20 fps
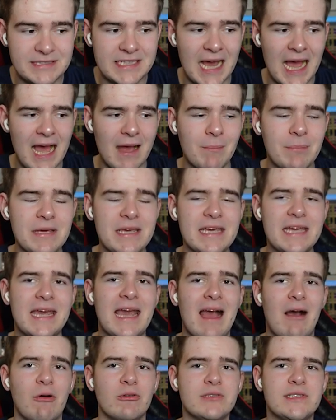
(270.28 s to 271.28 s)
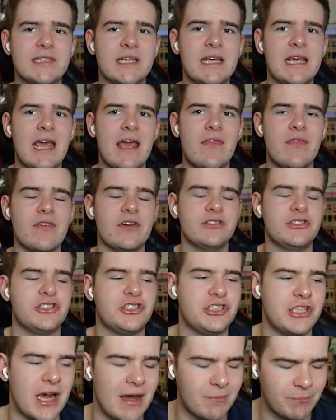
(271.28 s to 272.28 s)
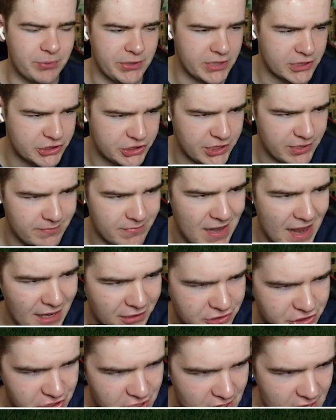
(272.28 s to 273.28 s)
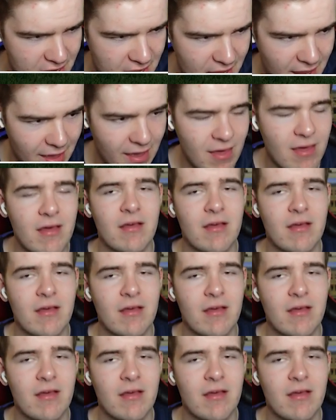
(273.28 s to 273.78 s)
Derby County in the Championship next year?